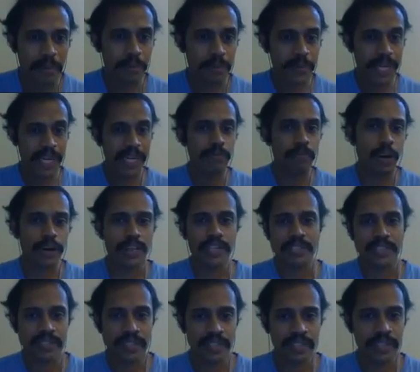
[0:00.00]
a breed
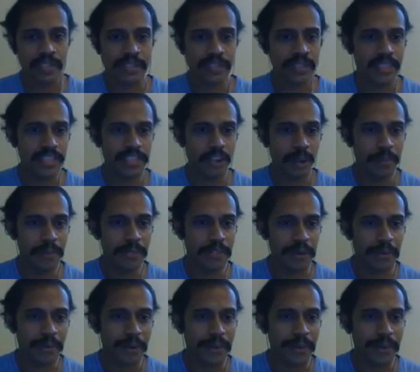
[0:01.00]
warden in the German Shepherd?